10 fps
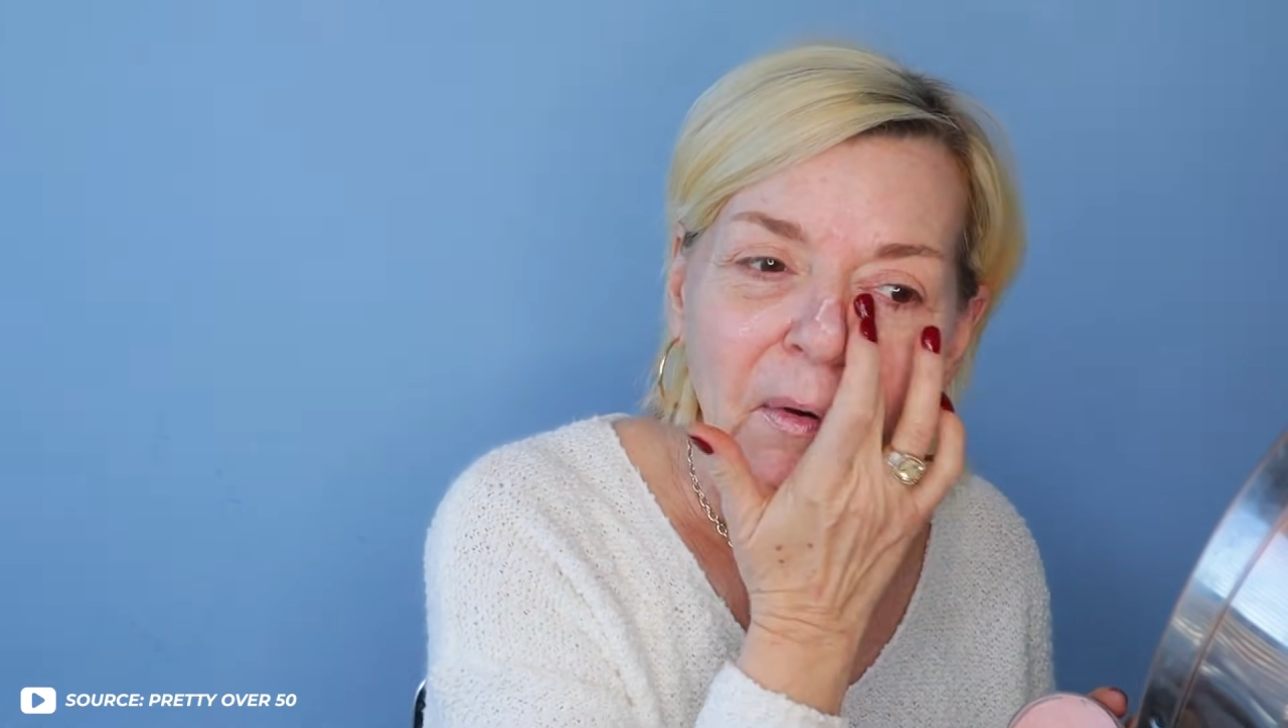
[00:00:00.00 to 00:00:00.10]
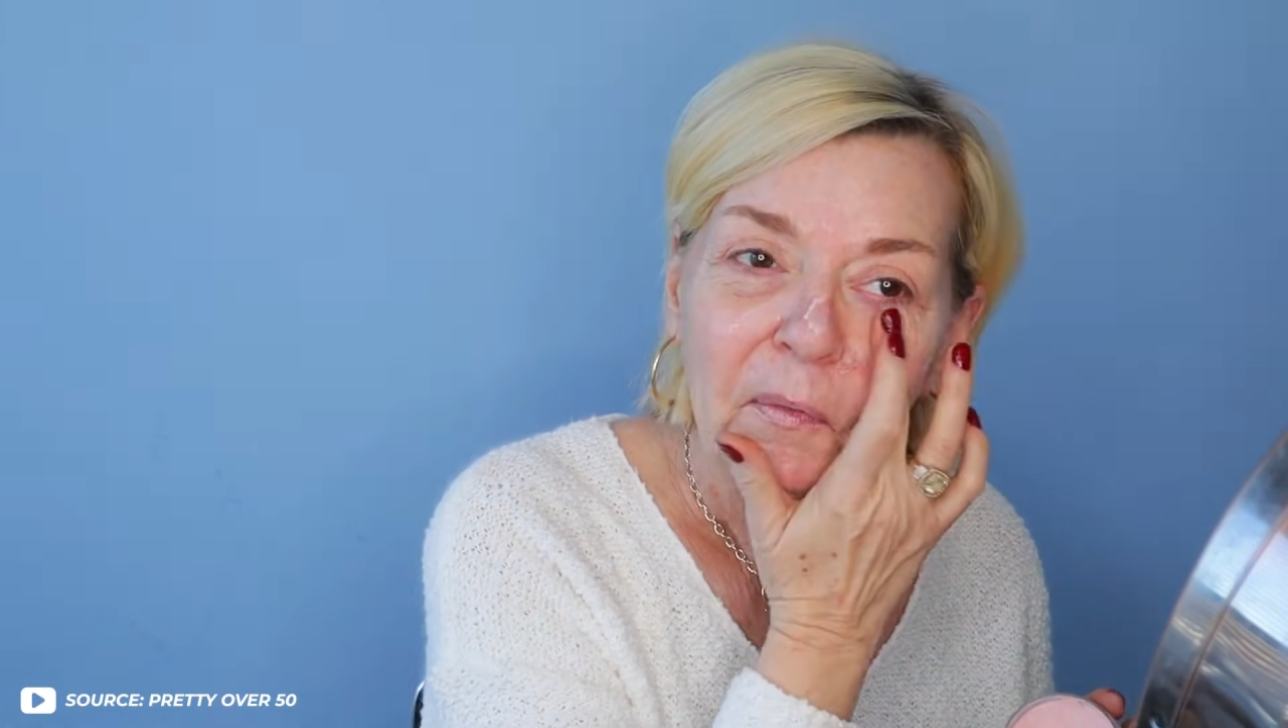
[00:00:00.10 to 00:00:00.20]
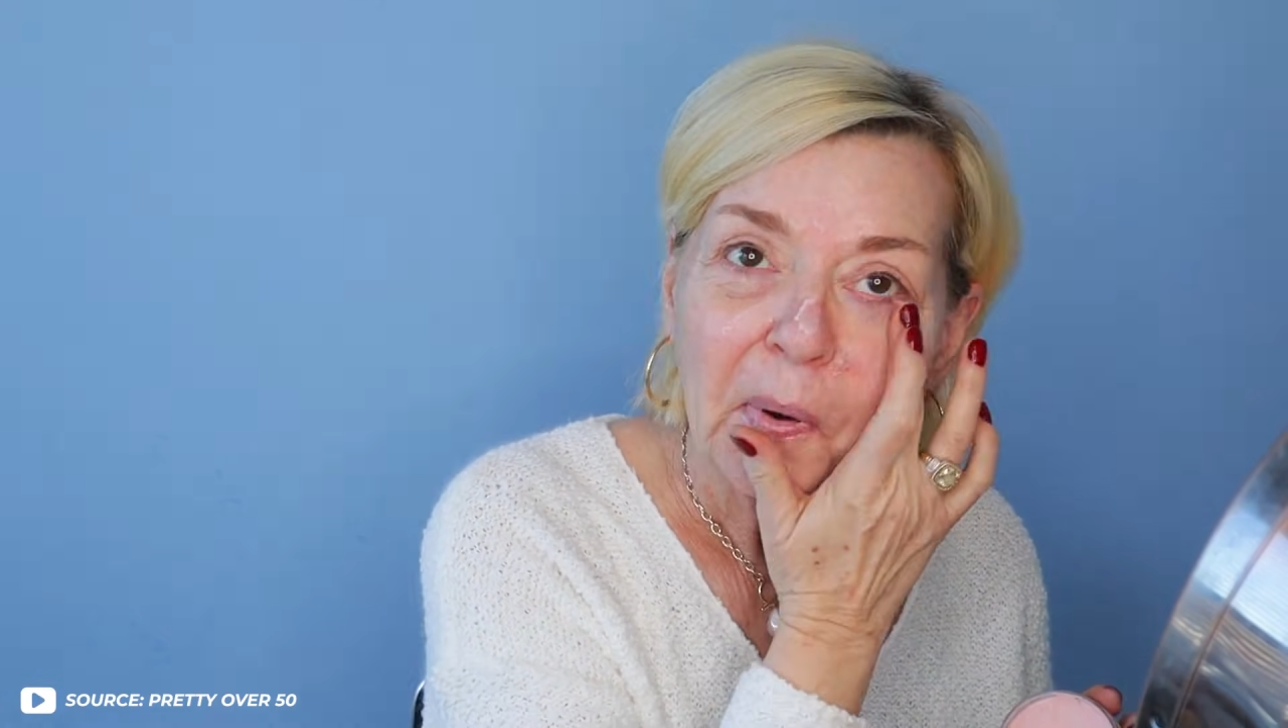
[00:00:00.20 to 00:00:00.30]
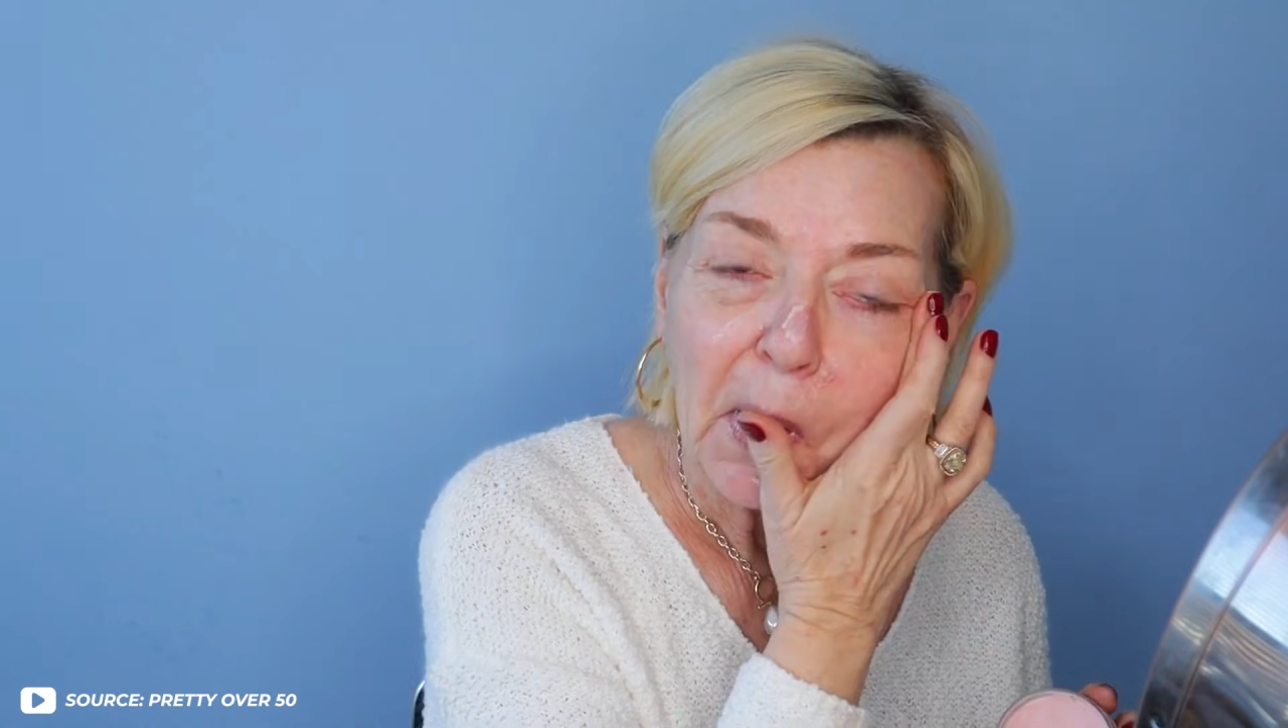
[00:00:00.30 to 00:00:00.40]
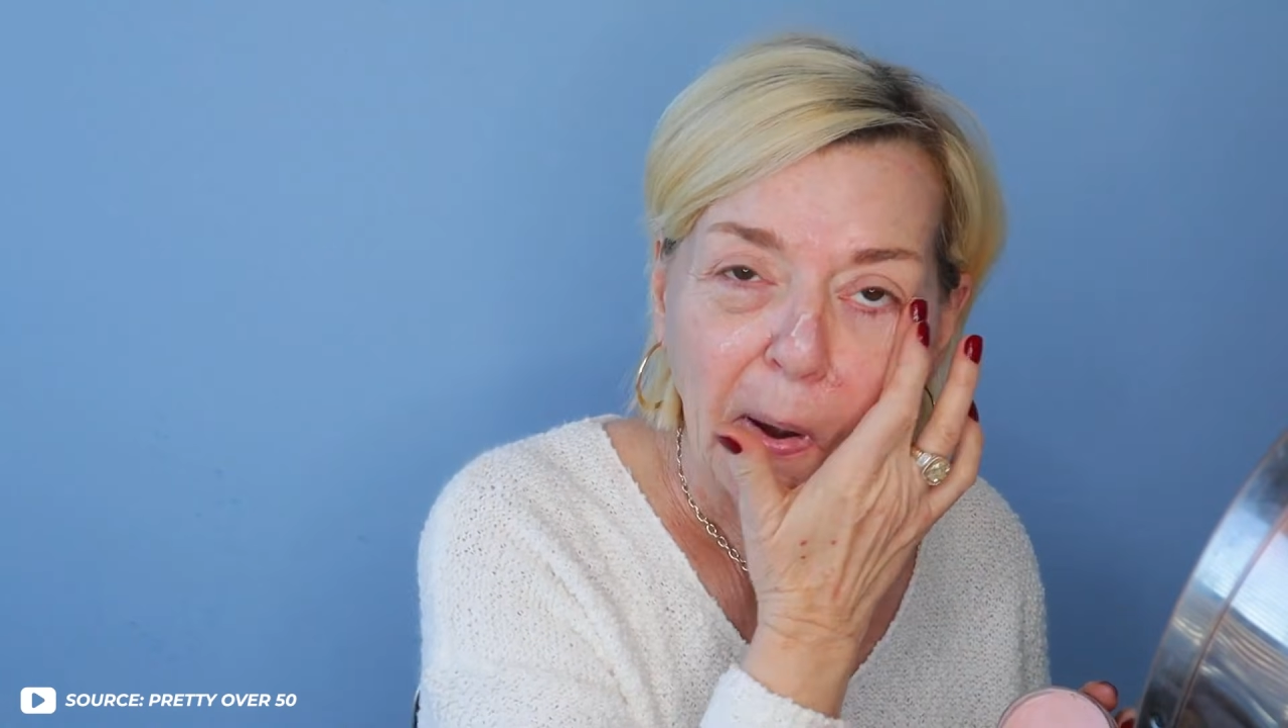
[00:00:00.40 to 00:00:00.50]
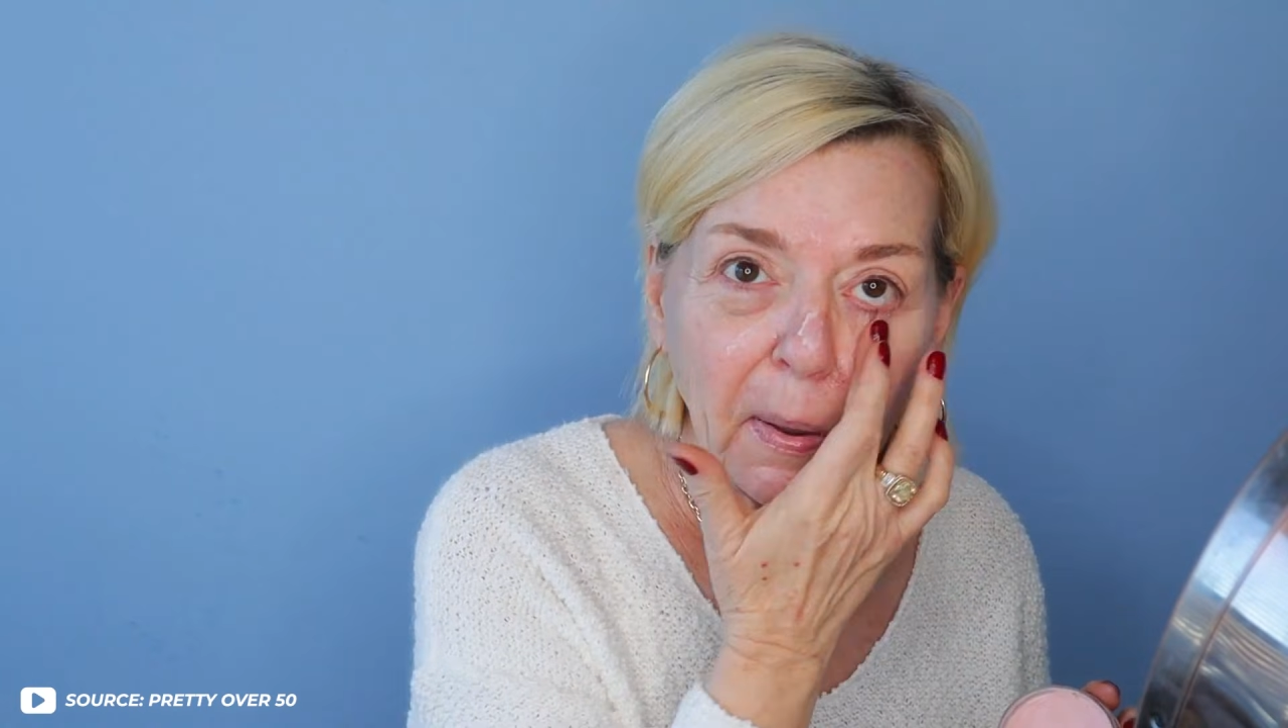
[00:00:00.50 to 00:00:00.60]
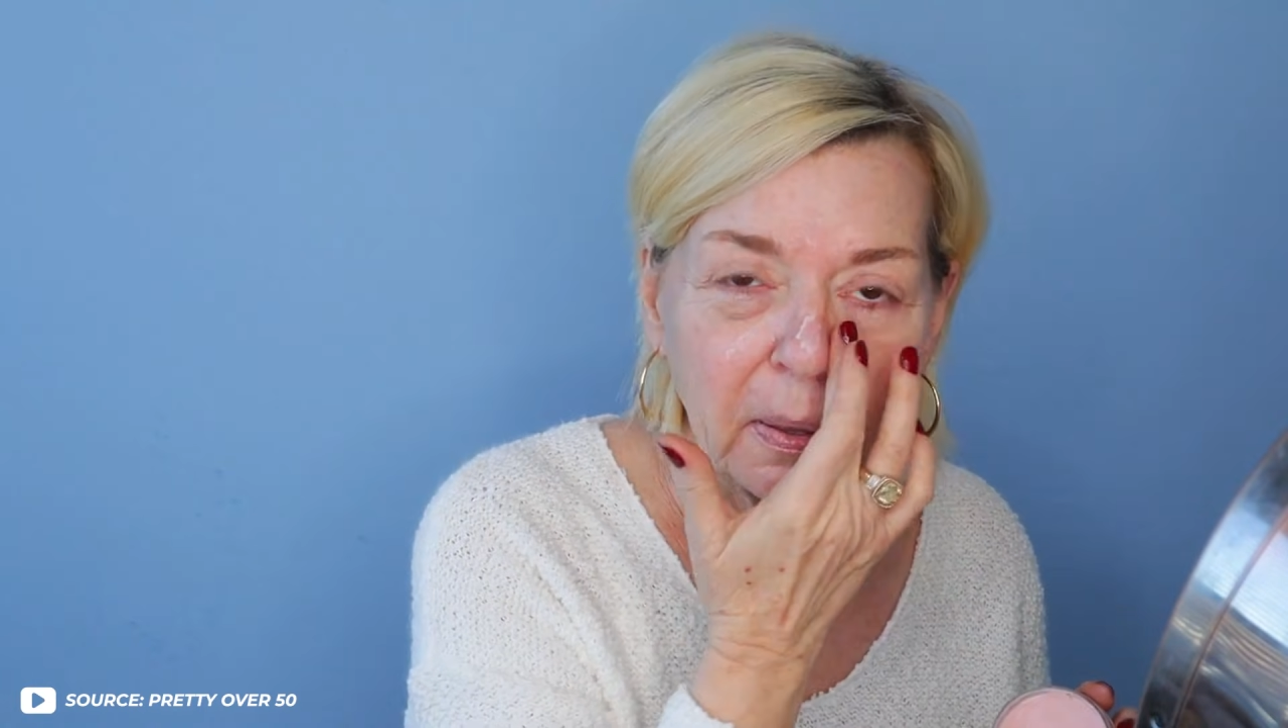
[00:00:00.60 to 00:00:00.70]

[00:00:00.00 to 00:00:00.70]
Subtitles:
a smooth